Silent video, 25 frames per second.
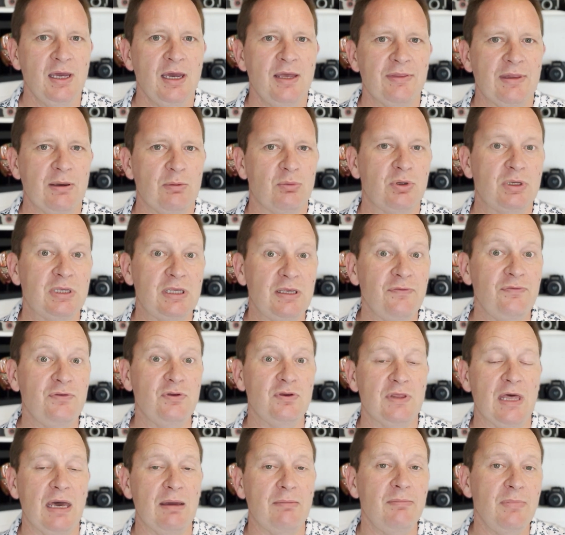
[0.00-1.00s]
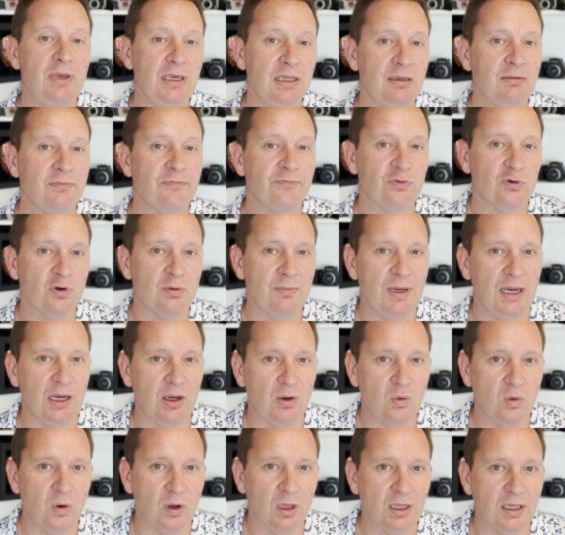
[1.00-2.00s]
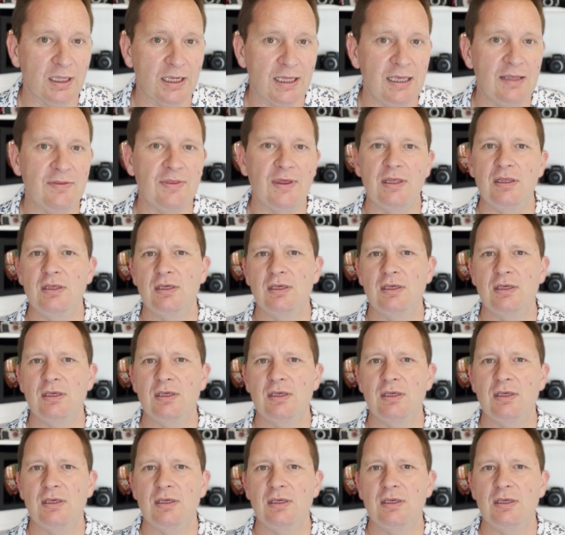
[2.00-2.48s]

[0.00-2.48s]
that will give you that medium format quality that you